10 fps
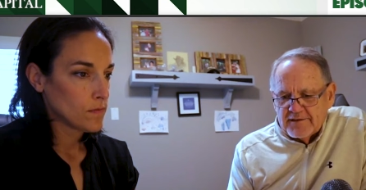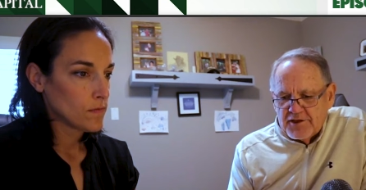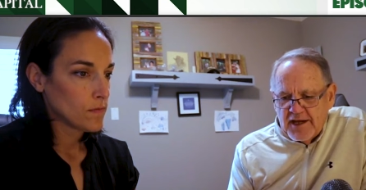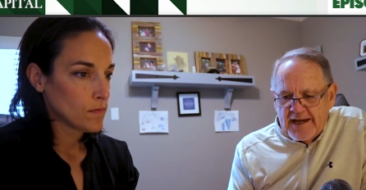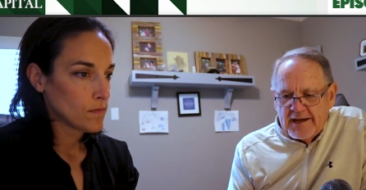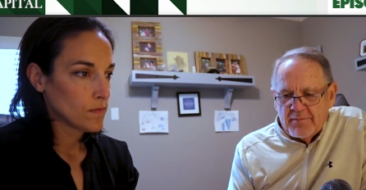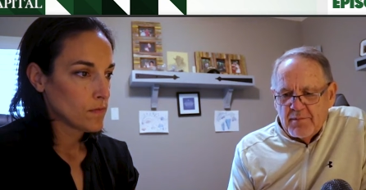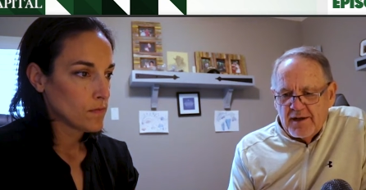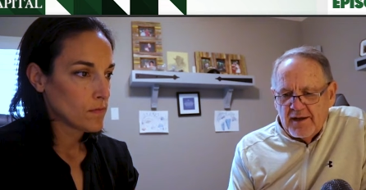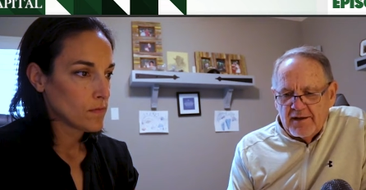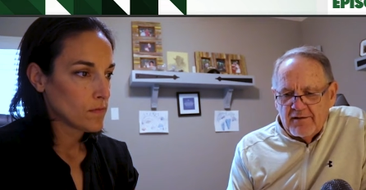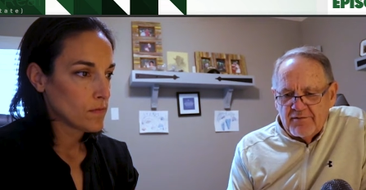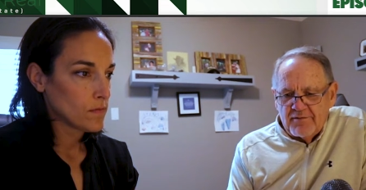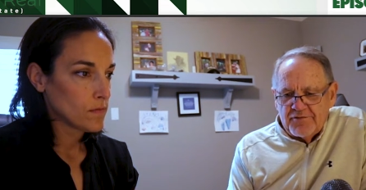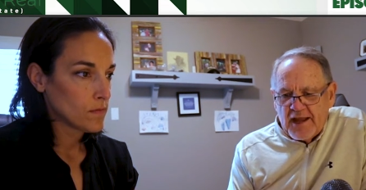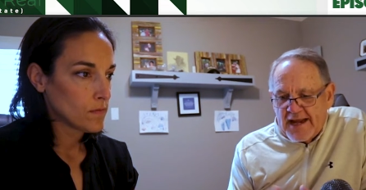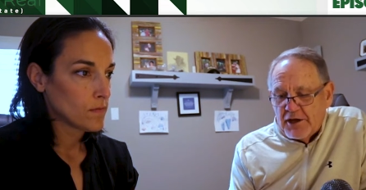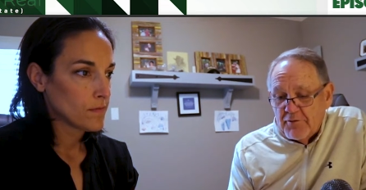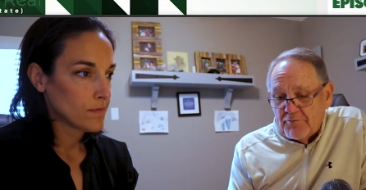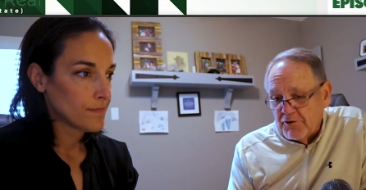Speaker 1: a team of
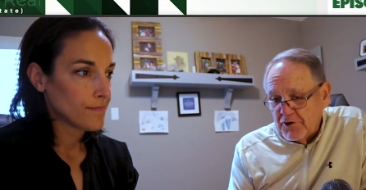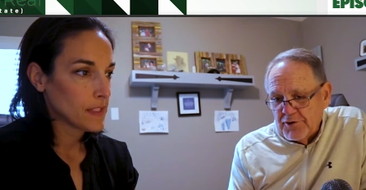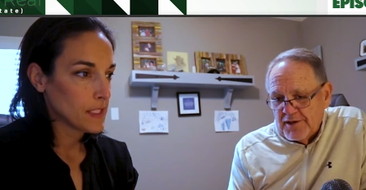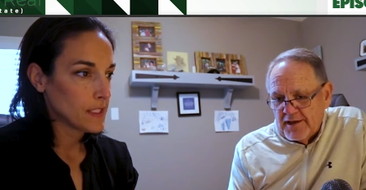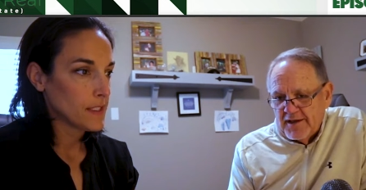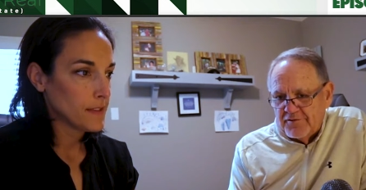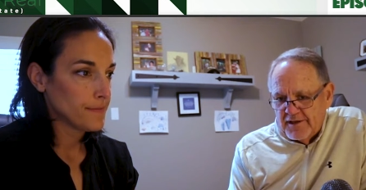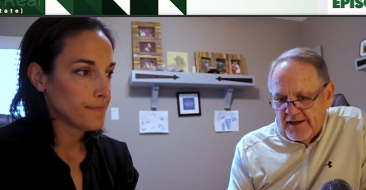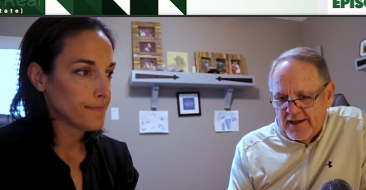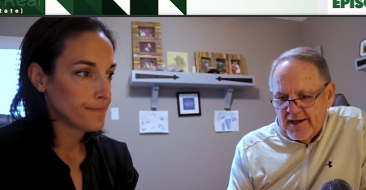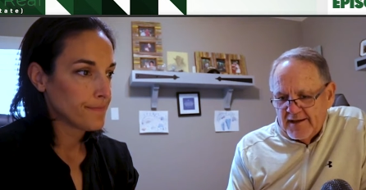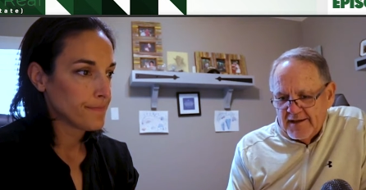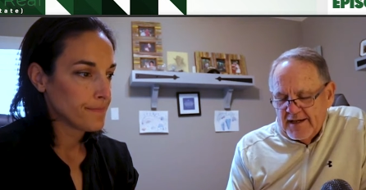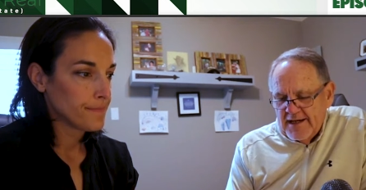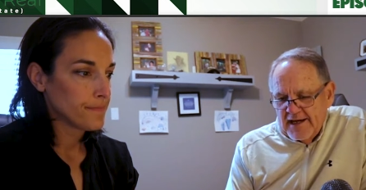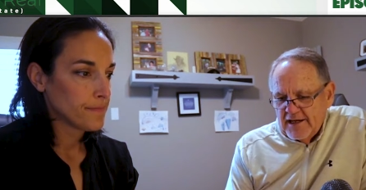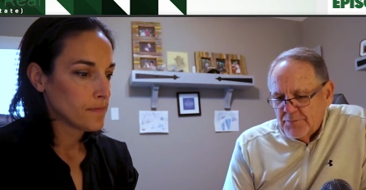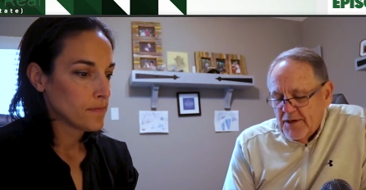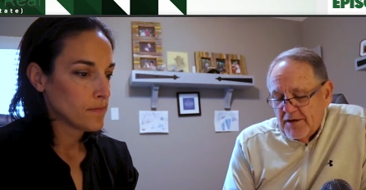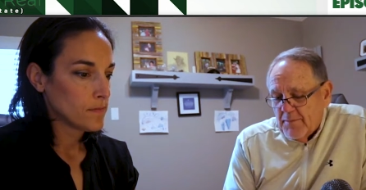thank you for doing this. Yeah. And
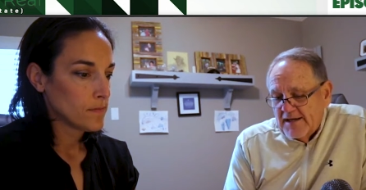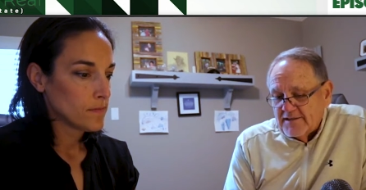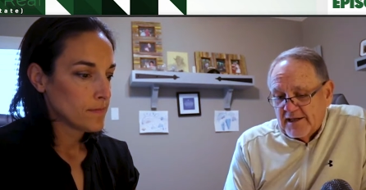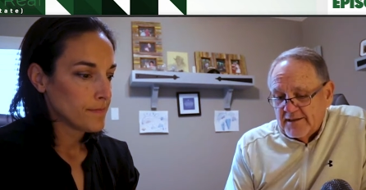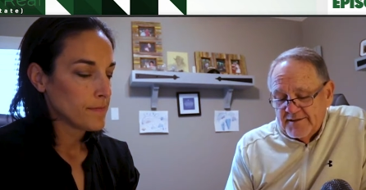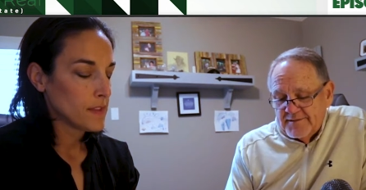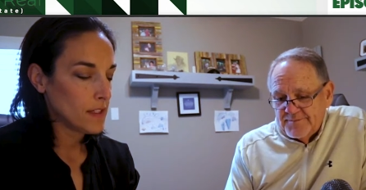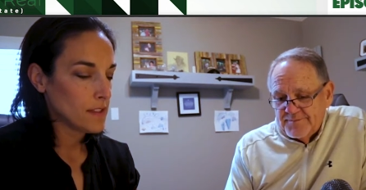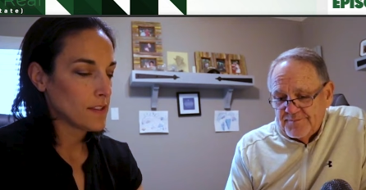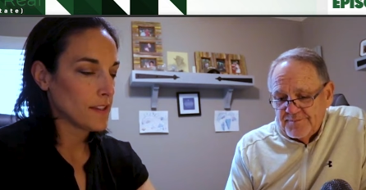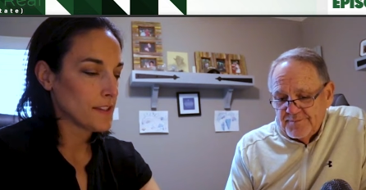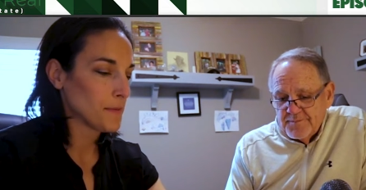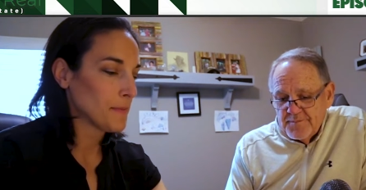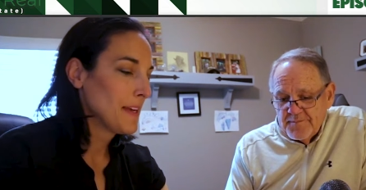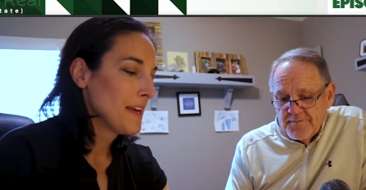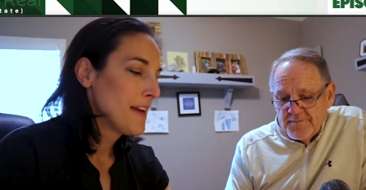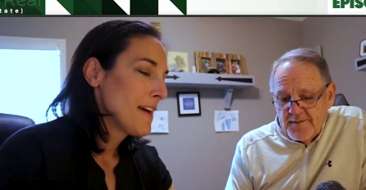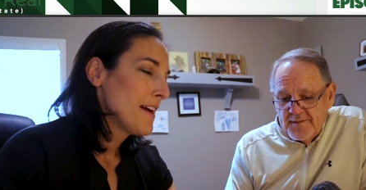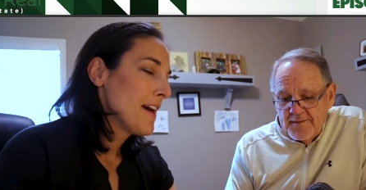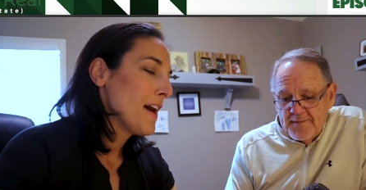it's been amazing. That's awesome.
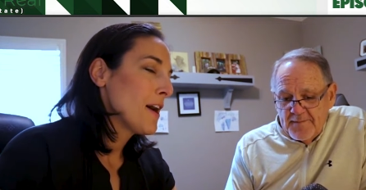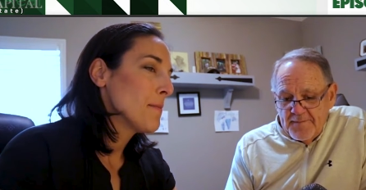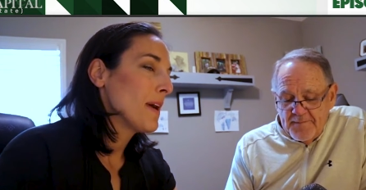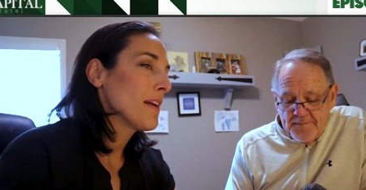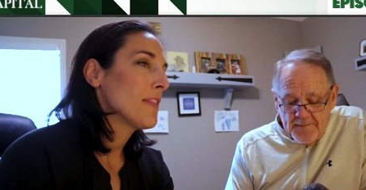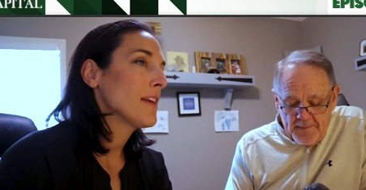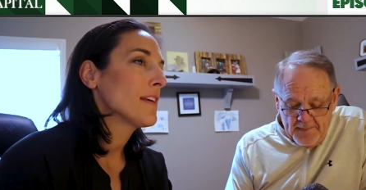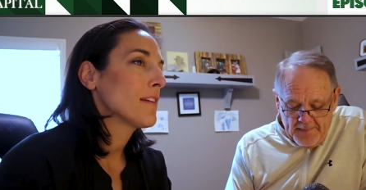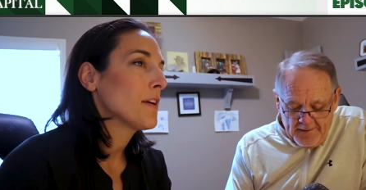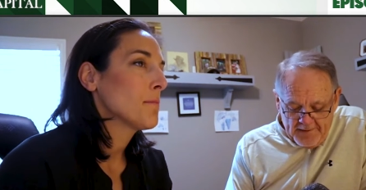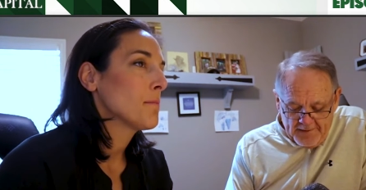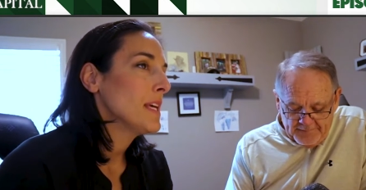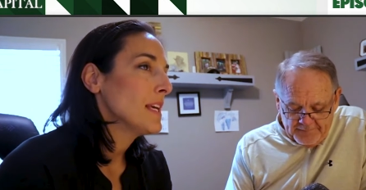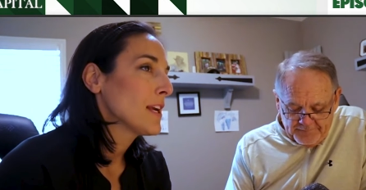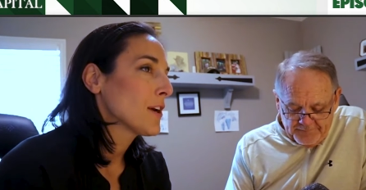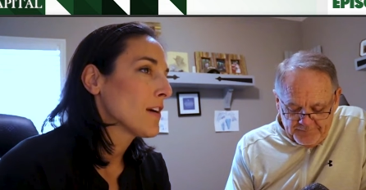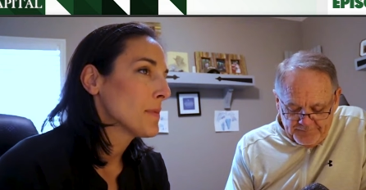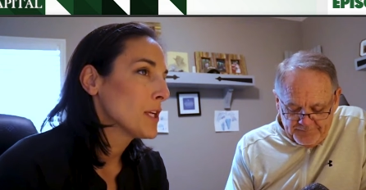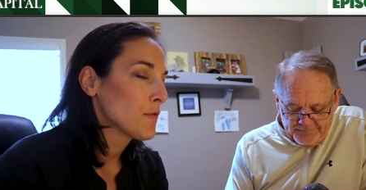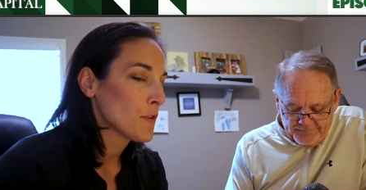
Speaker 2: Um, I think being here, I've
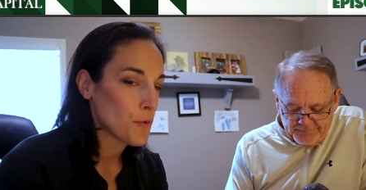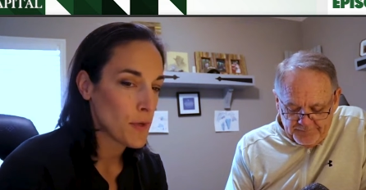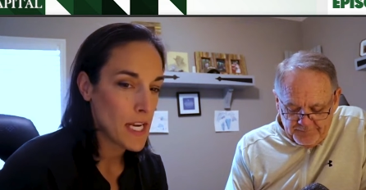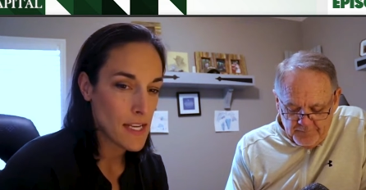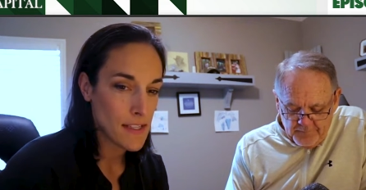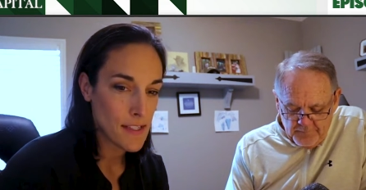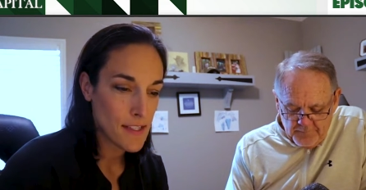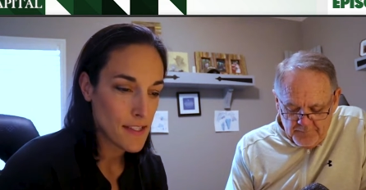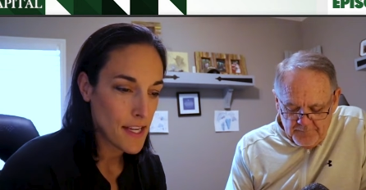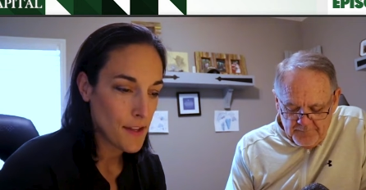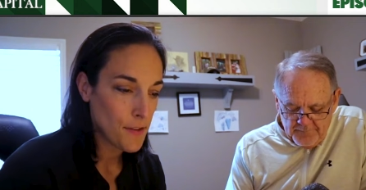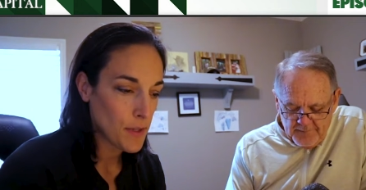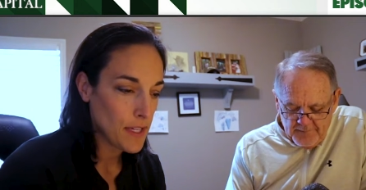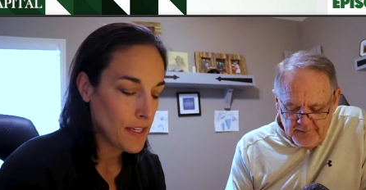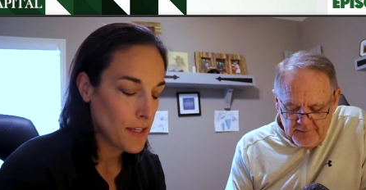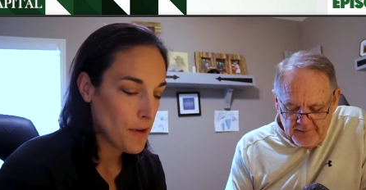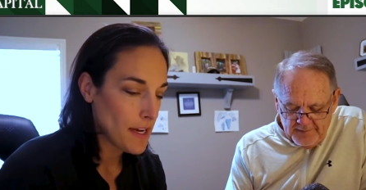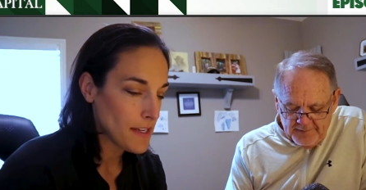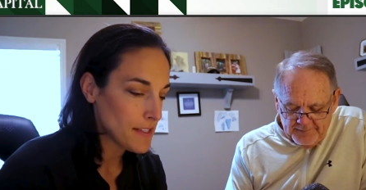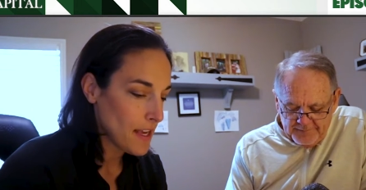been here for three days. This is day three, you
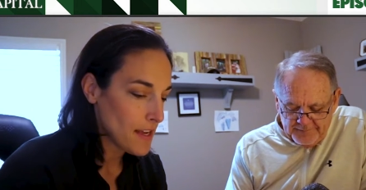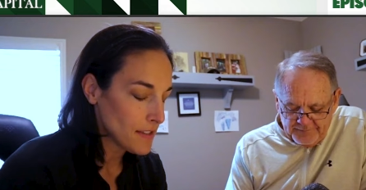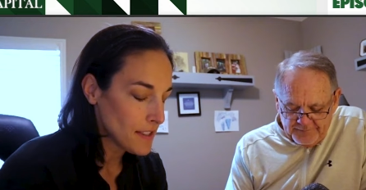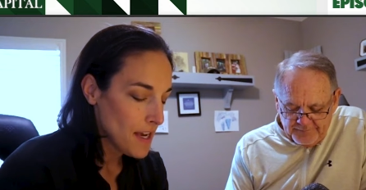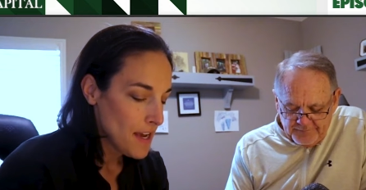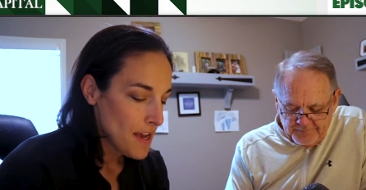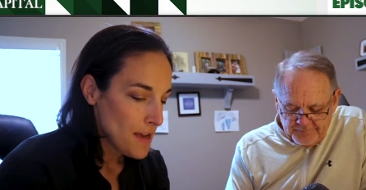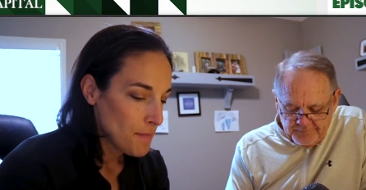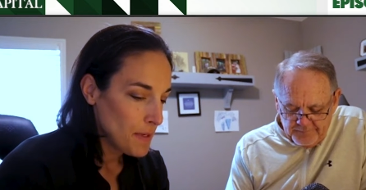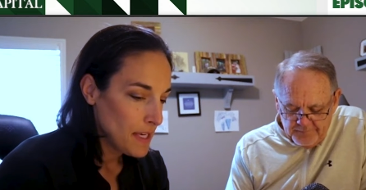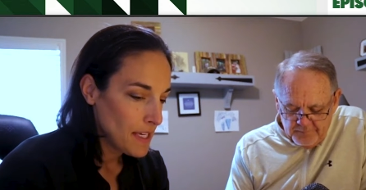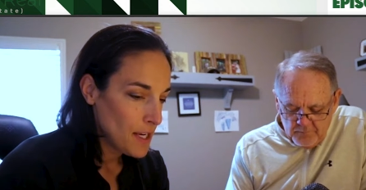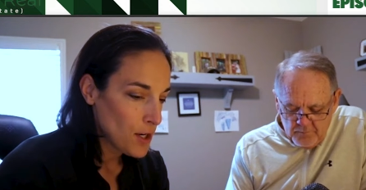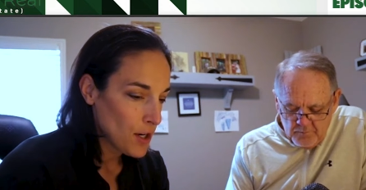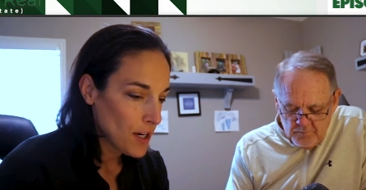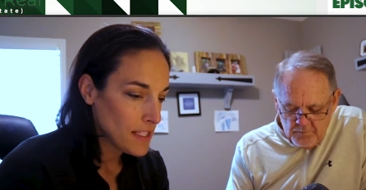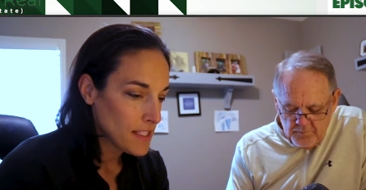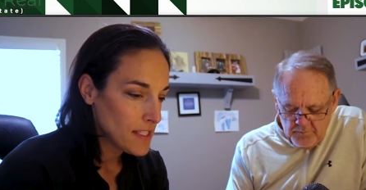guys. And being here and